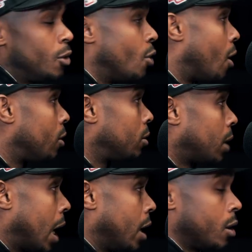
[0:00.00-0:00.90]
you know,
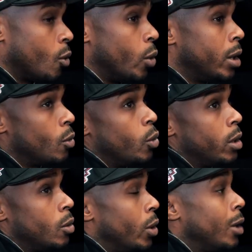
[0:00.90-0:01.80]
like we we,
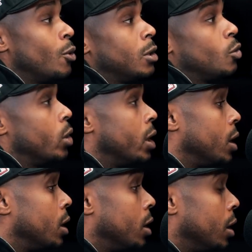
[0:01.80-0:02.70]
yeah. we was with